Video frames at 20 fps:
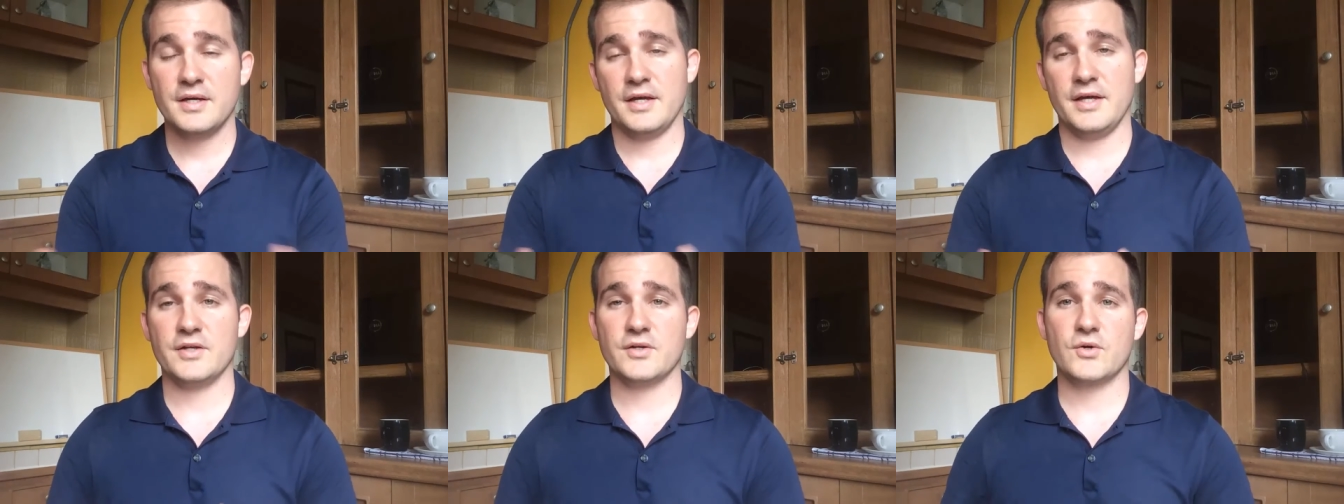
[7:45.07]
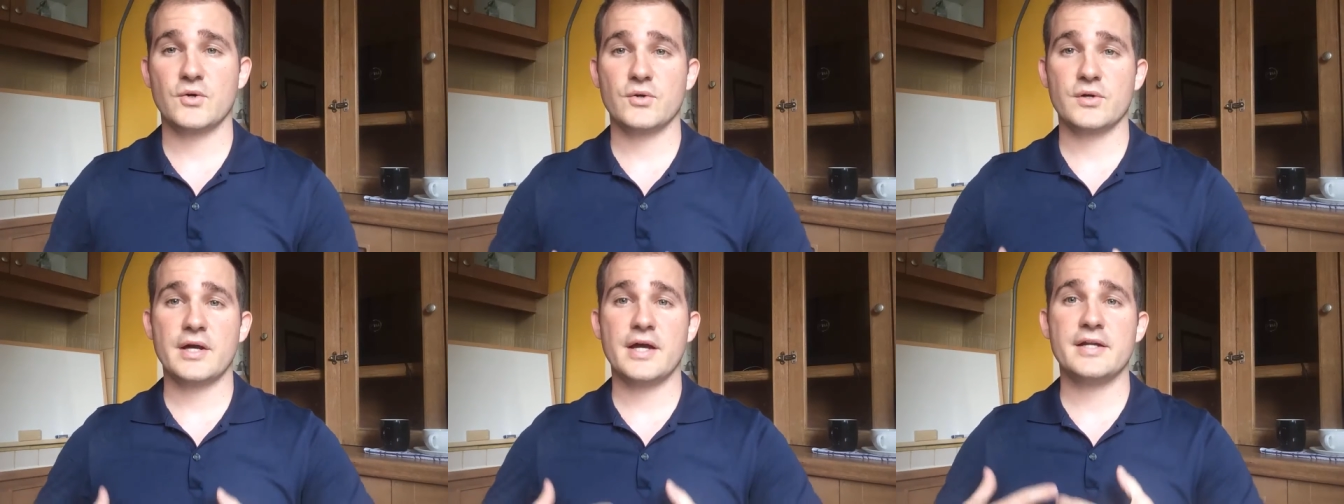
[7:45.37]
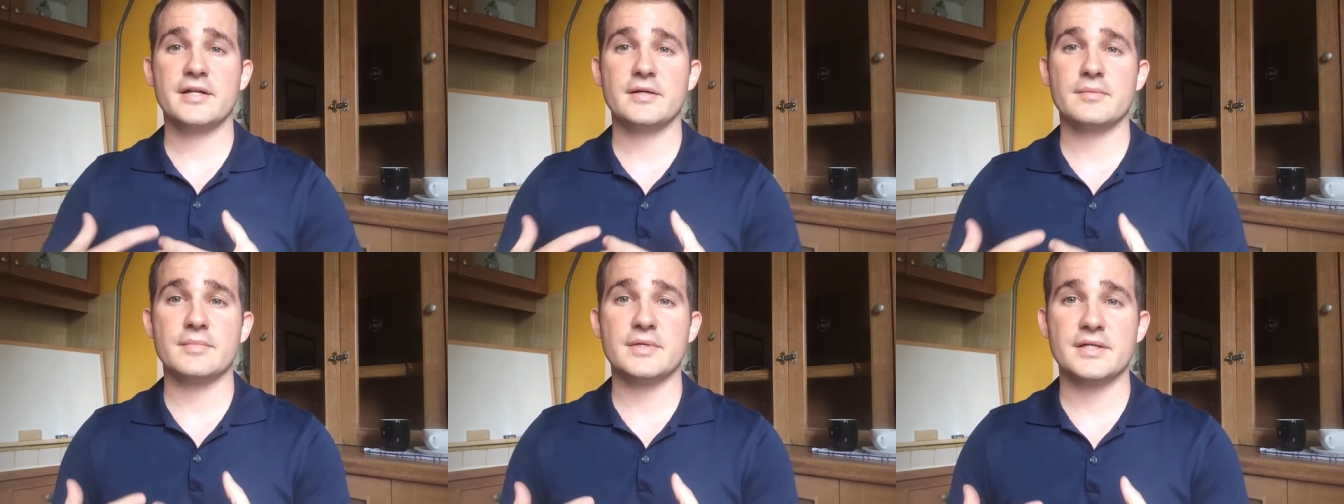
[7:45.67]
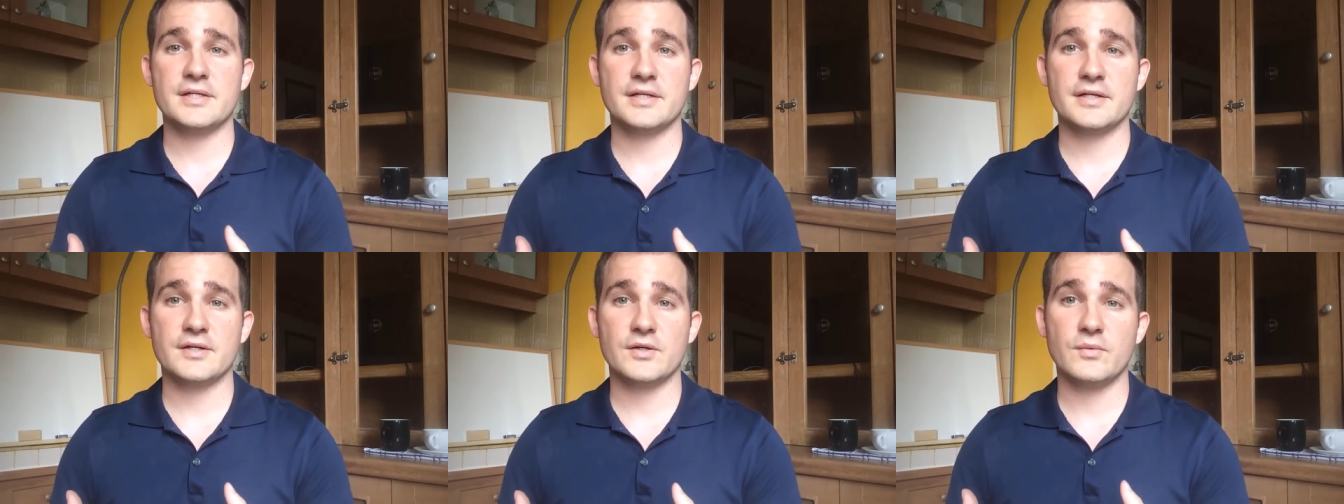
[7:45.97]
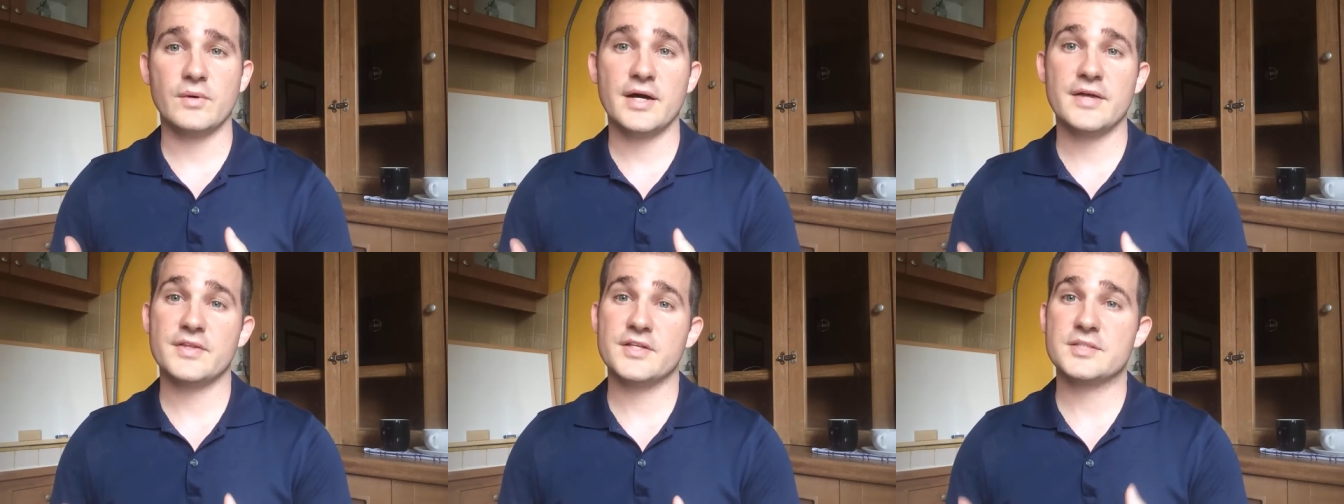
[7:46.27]
and creating meaning in a
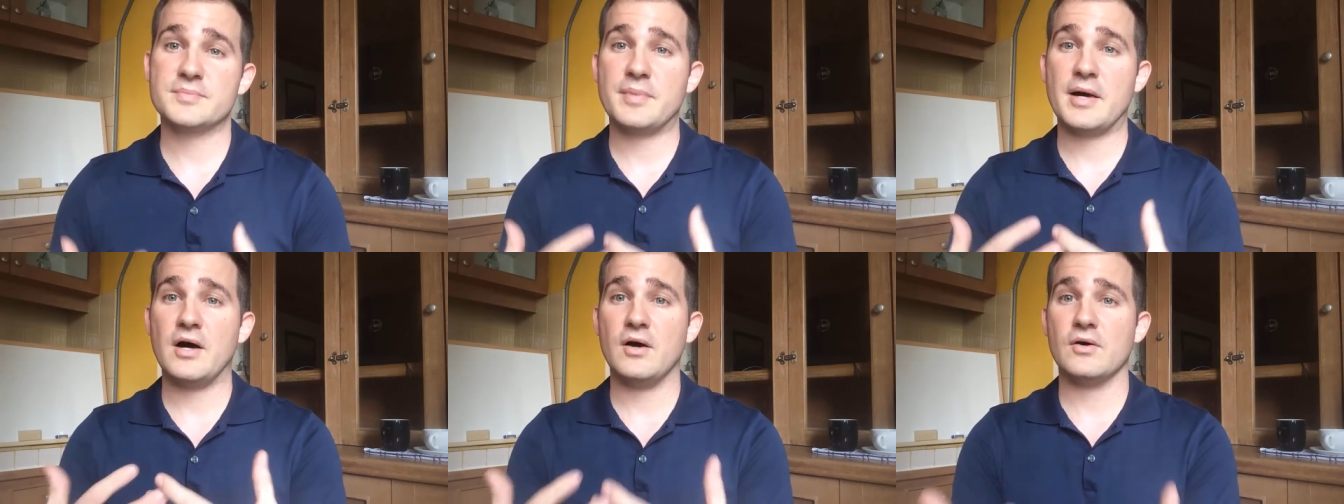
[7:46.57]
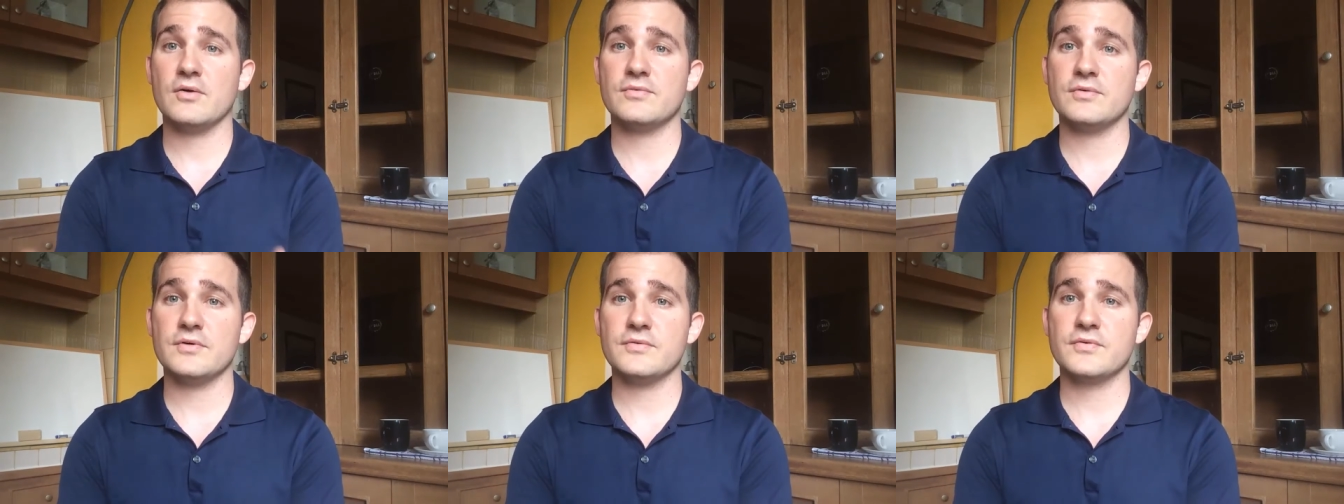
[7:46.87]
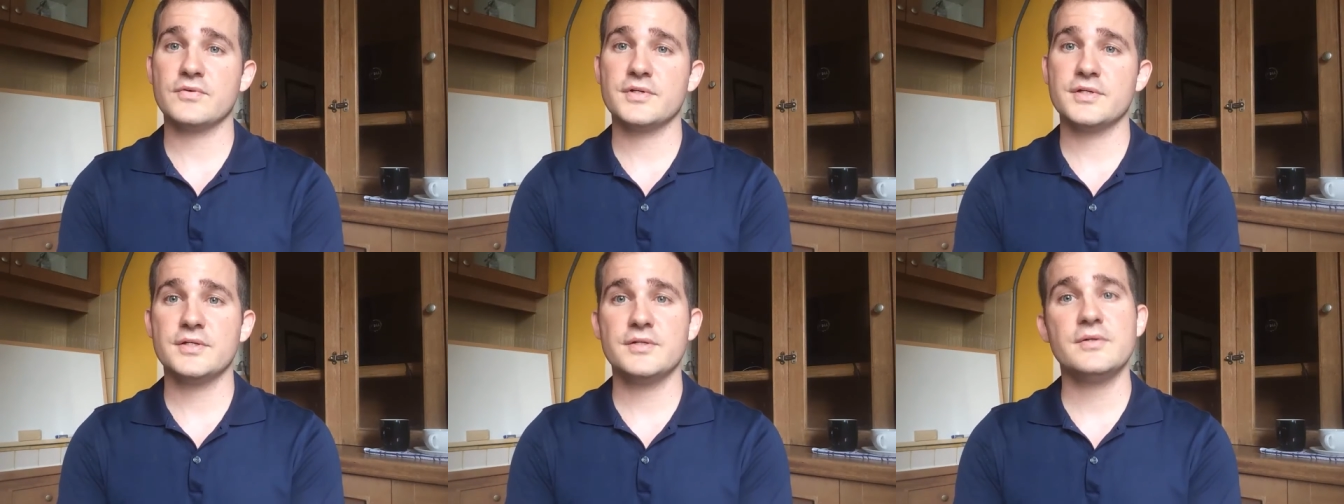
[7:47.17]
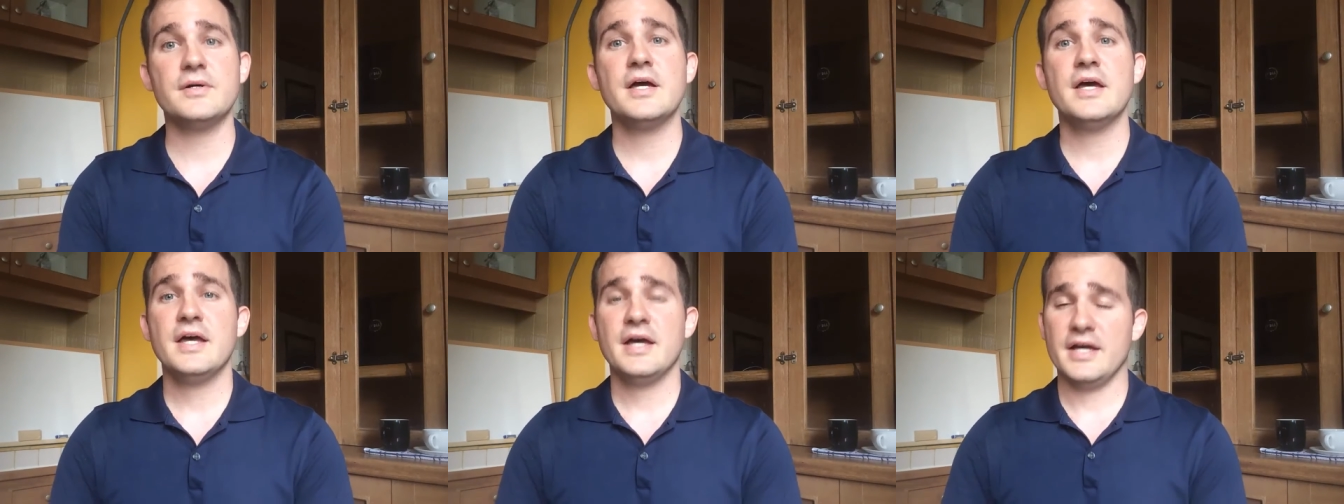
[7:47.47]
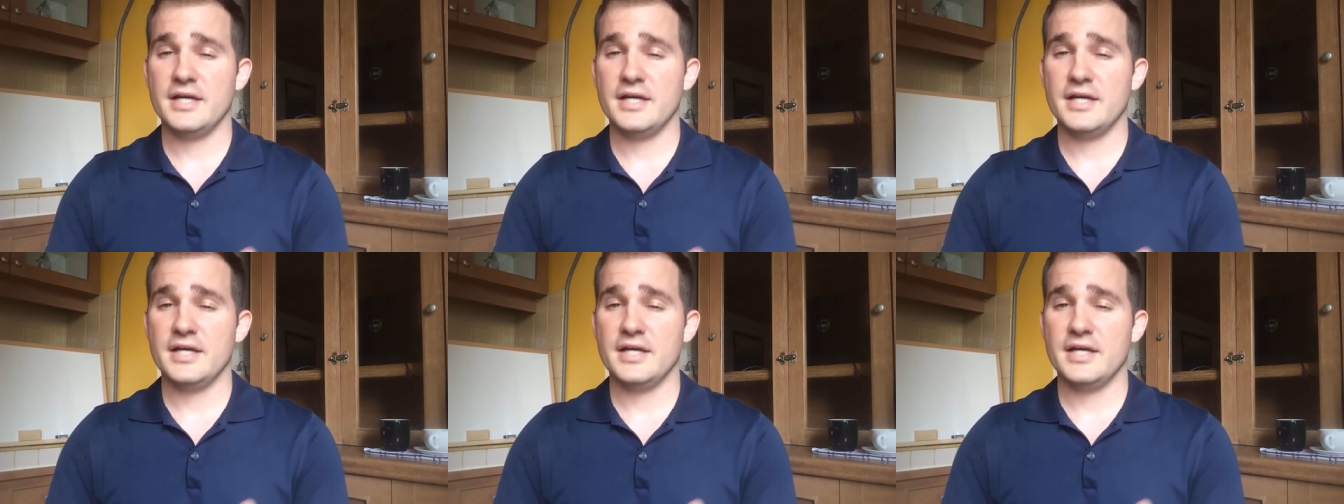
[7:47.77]
way that's powerful for you.